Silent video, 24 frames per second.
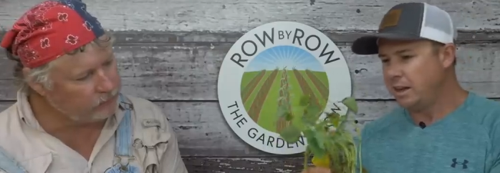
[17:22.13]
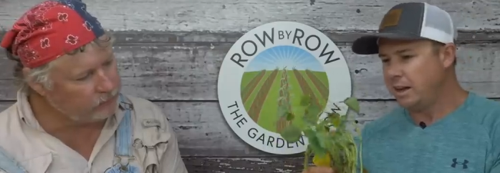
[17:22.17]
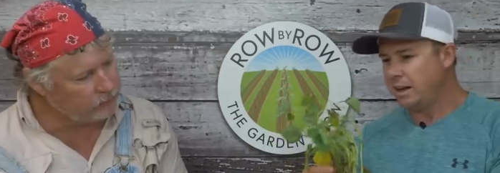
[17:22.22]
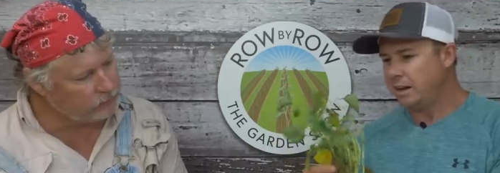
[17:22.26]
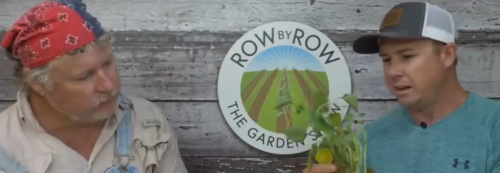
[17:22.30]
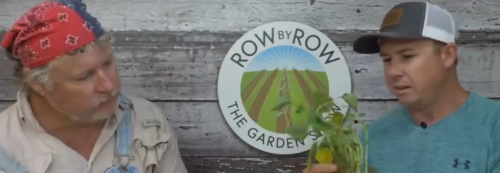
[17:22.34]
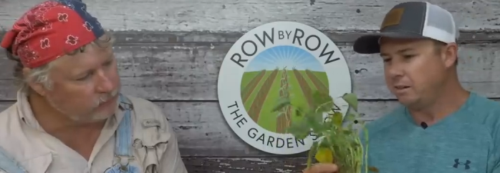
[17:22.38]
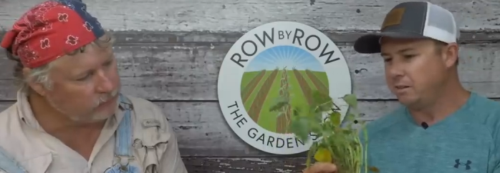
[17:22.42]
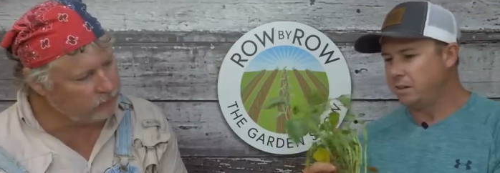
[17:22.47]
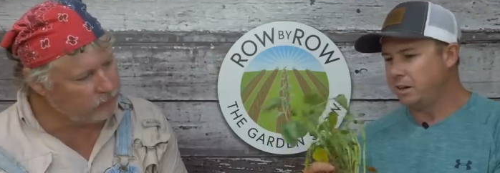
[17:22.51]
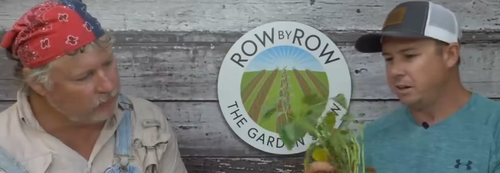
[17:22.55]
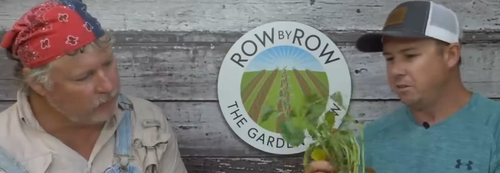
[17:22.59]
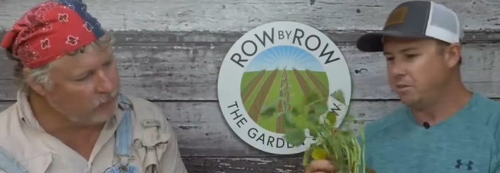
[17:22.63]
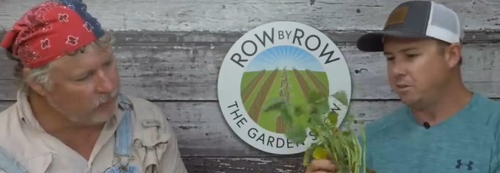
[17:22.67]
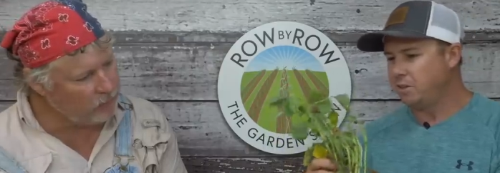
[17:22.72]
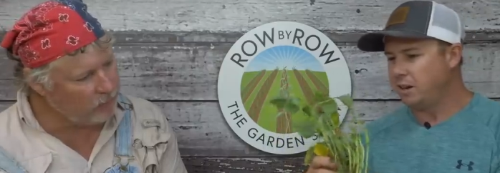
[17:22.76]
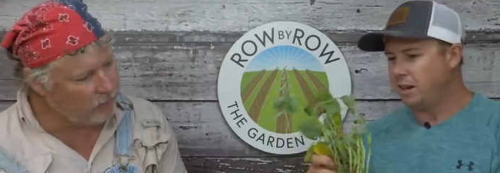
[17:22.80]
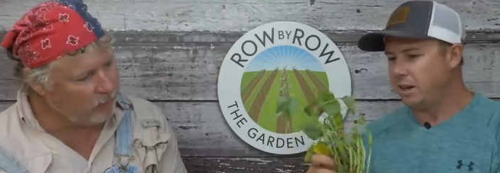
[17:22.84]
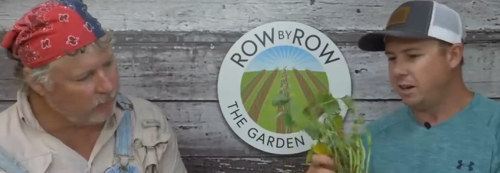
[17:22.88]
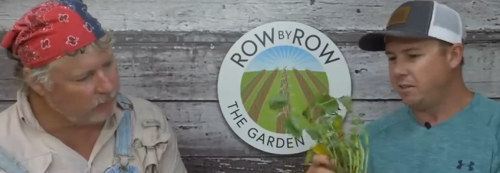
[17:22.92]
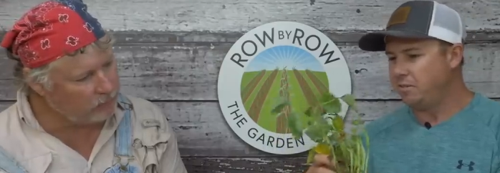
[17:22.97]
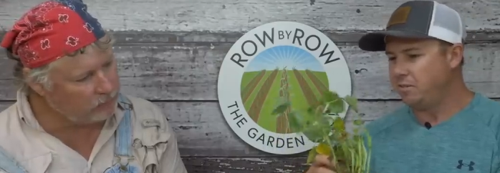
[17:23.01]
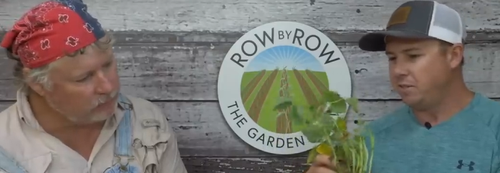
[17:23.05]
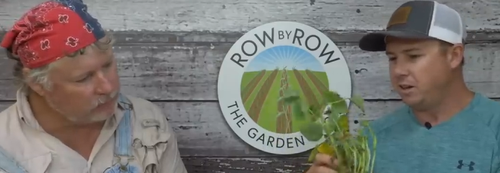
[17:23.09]
Speaker 1: I don't ever
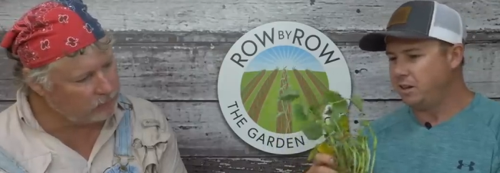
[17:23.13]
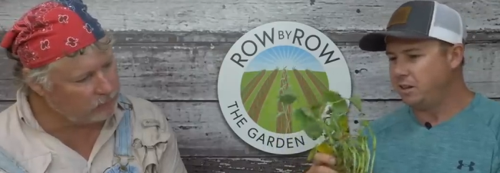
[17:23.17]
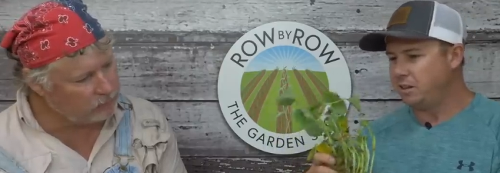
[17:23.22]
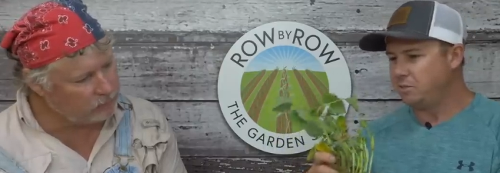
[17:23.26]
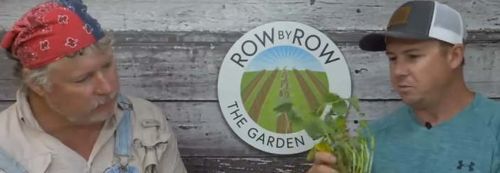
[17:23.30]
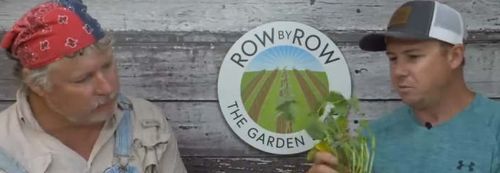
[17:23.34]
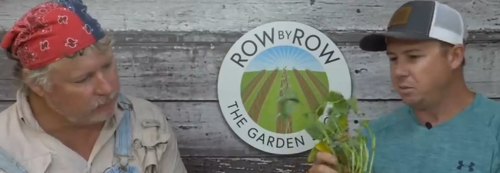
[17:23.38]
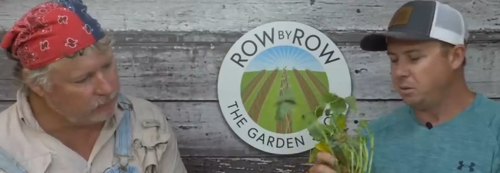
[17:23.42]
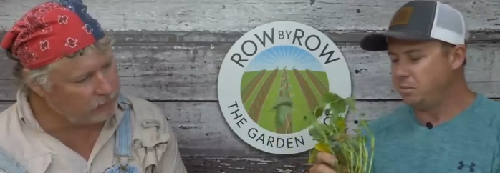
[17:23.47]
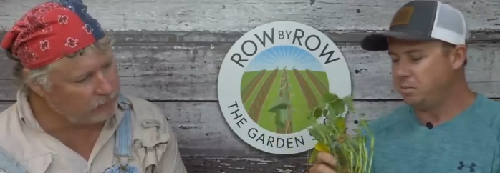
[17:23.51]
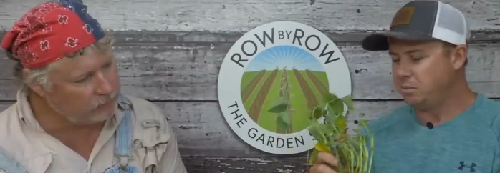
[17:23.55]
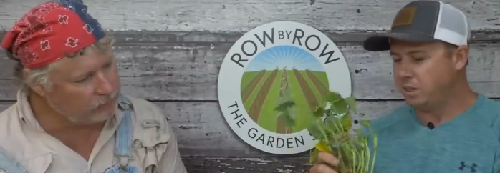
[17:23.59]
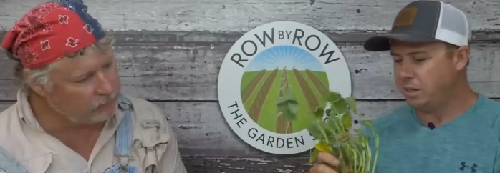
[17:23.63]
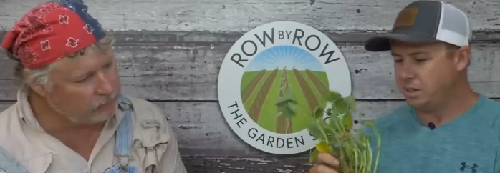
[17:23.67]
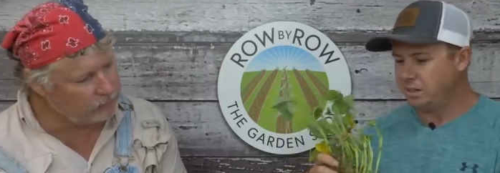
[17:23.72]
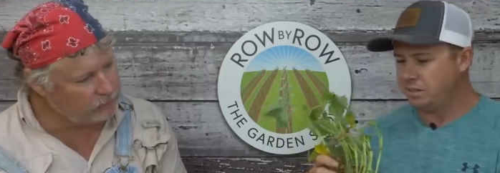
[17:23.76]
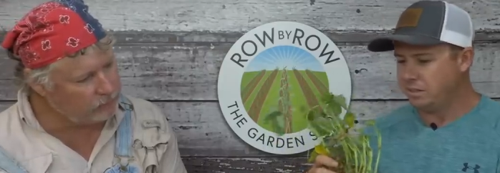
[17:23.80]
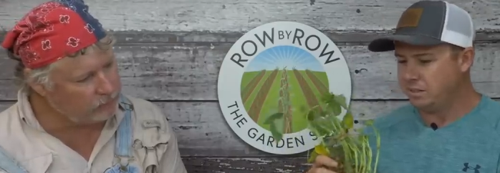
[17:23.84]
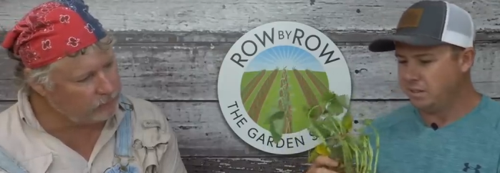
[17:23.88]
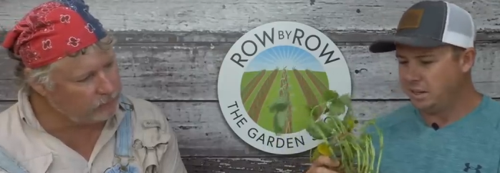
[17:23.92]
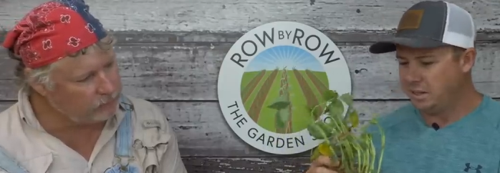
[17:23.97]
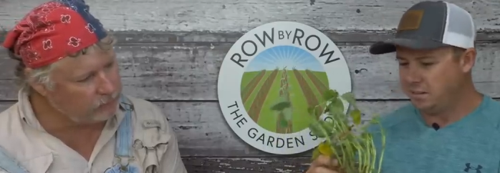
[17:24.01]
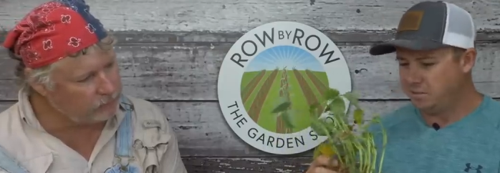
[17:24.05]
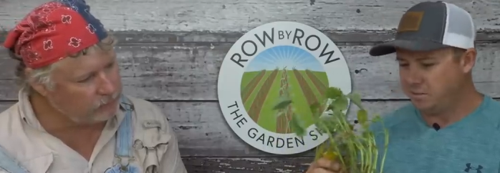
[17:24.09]
have any sweet
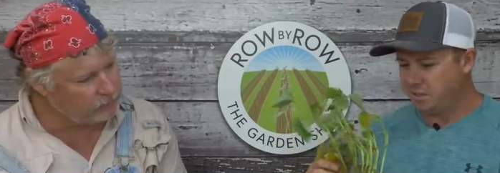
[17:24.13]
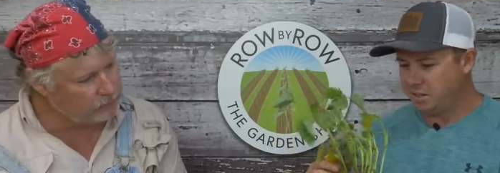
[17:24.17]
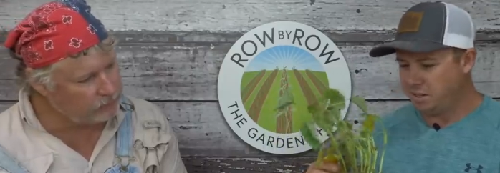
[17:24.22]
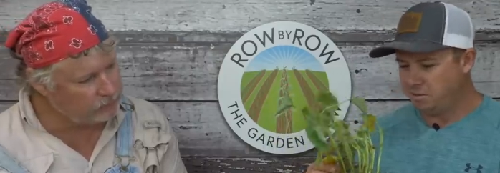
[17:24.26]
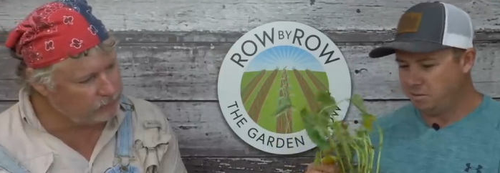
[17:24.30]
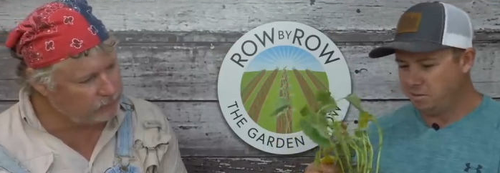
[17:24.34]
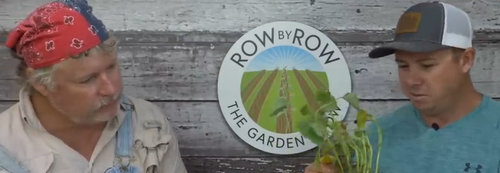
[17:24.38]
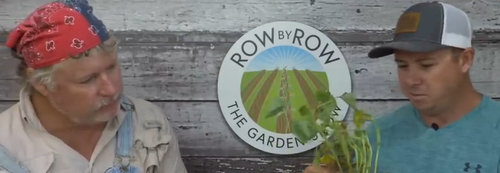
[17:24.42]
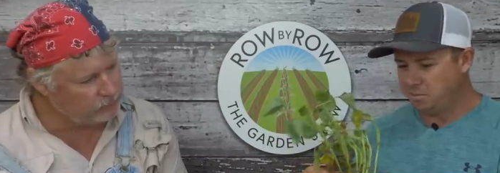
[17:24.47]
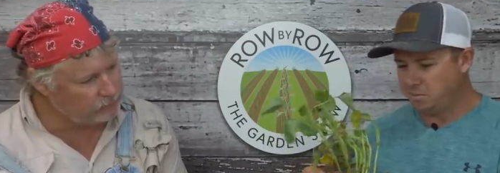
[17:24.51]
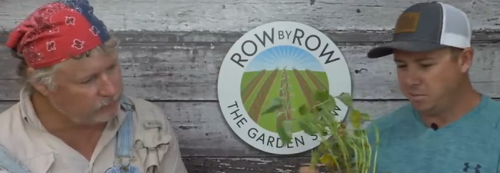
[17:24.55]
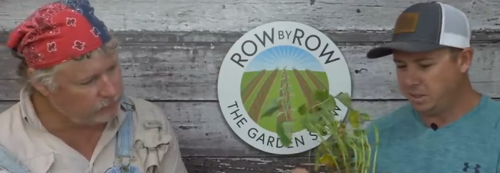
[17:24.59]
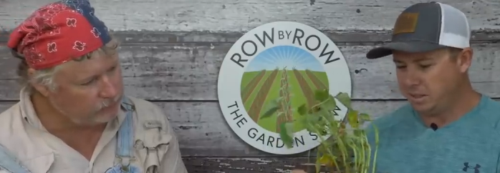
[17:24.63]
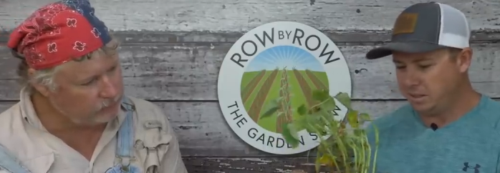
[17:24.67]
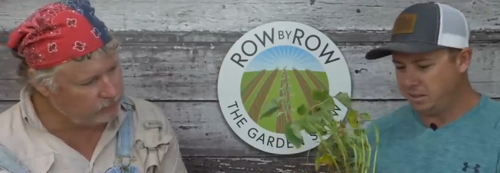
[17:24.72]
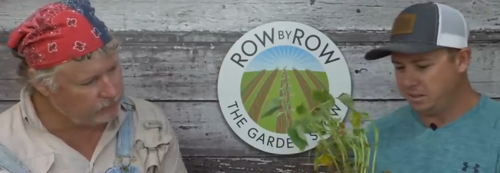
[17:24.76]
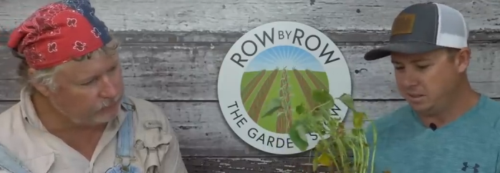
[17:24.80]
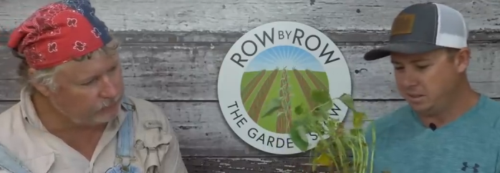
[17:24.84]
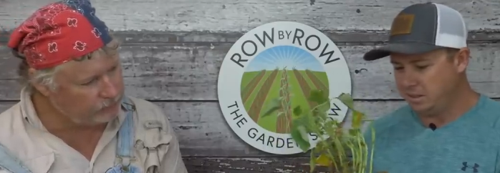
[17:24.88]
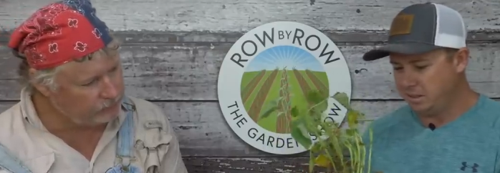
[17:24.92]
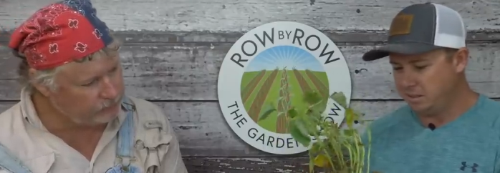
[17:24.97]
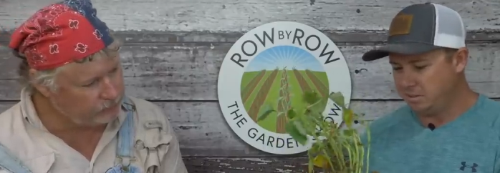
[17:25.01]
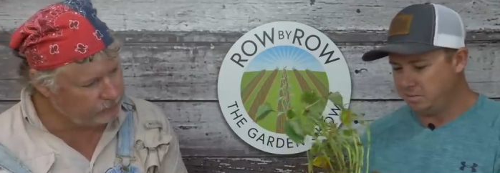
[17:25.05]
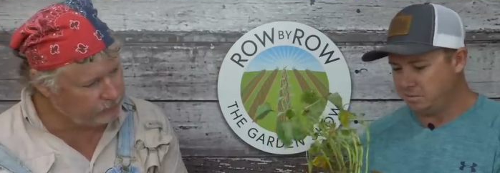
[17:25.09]
potatoes left over to
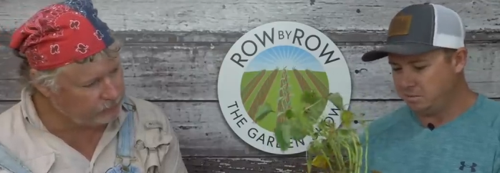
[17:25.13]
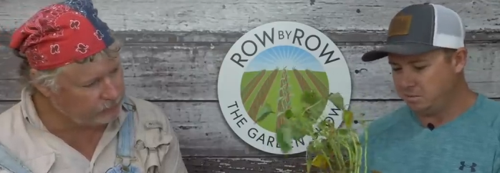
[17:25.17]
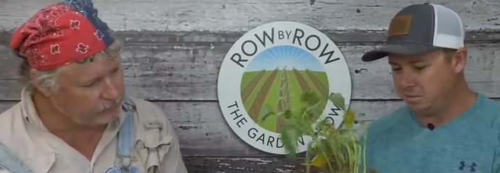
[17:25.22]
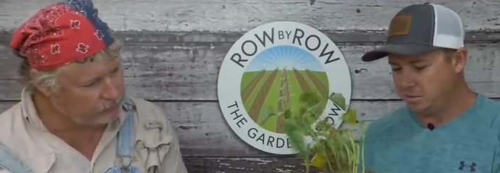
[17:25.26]
make slips